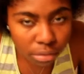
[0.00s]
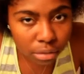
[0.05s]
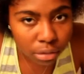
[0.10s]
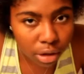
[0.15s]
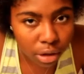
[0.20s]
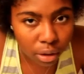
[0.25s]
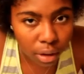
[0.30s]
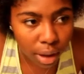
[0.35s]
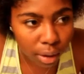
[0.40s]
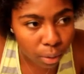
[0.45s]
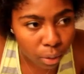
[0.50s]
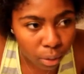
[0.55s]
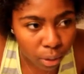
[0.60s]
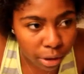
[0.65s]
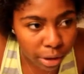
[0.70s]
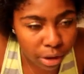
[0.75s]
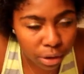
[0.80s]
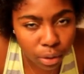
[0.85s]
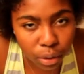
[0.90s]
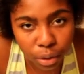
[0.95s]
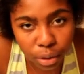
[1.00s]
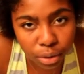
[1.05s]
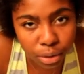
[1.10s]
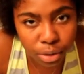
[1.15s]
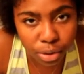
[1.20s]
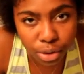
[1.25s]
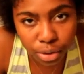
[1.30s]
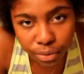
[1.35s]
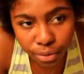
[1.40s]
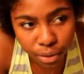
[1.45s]
You know, I wore it in
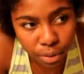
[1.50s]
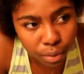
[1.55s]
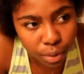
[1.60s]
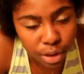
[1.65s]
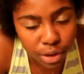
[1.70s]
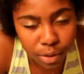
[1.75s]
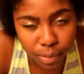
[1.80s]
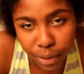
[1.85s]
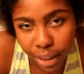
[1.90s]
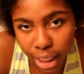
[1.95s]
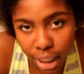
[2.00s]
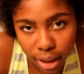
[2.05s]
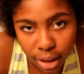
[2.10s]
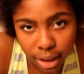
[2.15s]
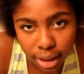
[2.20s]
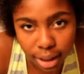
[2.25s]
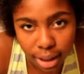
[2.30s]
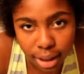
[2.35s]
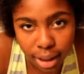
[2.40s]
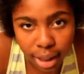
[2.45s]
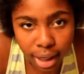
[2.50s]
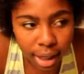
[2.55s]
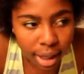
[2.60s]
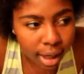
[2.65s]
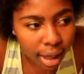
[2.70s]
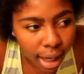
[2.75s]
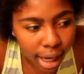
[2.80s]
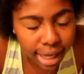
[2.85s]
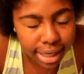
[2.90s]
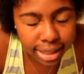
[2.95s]
cornrows a few weeks back. Like
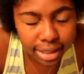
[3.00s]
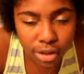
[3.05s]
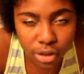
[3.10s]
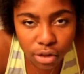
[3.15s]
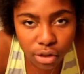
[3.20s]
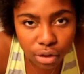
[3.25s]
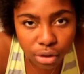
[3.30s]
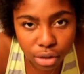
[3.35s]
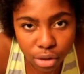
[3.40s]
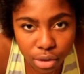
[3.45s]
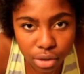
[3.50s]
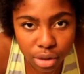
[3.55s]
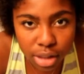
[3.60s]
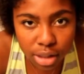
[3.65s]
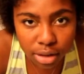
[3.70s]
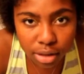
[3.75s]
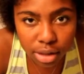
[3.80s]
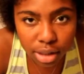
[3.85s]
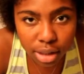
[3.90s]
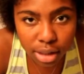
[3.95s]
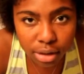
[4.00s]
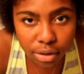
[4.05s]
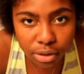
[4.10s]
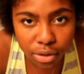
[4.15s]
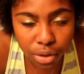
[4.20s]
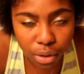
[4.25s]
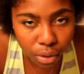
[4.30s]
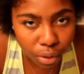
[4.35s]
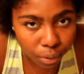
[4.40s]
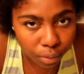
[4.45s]
I can still do these things.
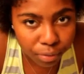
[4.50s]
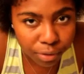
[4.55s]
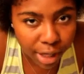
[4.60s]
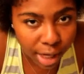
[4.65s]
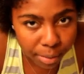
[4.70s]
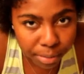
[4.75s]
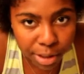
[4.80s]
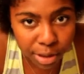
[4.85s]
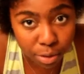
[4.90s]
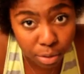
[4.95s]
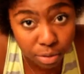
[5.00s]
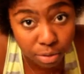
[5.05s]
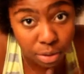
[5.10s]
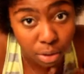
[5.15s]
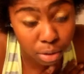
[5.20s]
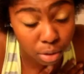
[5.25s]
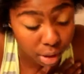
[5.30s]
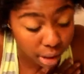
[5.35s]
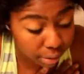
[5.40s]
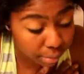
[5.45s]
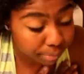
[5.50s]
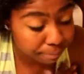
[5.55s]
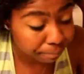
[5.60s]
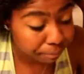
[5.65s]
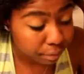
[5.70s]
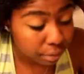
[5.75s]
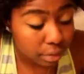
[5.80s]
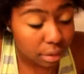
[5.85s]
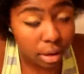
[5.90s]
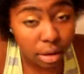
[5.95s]
So that makes me feel great.
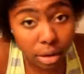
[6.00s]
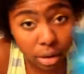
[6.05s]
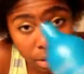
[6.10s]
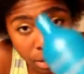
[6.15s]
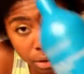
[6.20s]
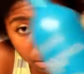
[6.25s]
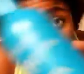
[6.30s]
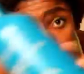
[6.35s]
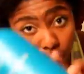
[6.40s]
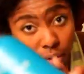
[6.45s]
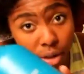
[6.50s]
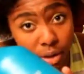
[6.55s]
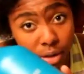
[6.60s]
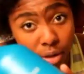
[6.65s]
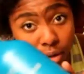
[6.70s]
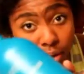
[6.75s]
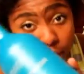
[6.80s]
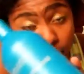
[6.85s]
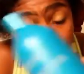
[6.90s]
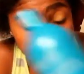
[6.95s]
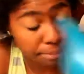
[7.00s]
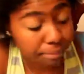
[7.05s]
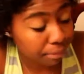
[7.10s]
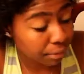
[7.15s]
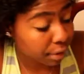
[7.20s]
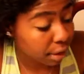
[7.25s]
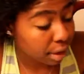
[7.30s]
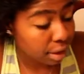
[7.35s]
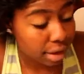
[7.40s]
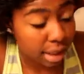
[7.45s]
So this is it.
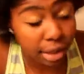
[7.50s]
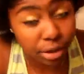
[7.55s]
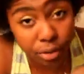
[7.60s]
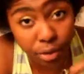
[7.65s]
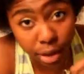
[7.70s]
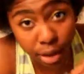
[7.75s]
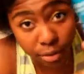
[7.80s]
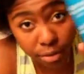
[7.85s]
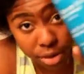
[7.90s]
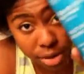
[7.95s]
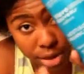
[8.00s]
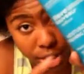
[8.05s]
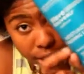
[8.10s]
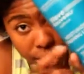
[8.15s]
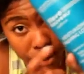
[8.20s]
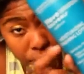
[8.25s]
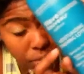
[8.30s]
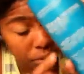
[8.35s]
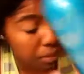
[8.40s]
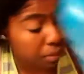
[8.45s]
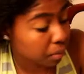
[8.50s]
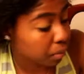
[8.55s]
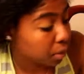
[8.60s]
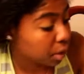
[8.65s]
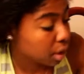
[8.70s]
That's for everyday use.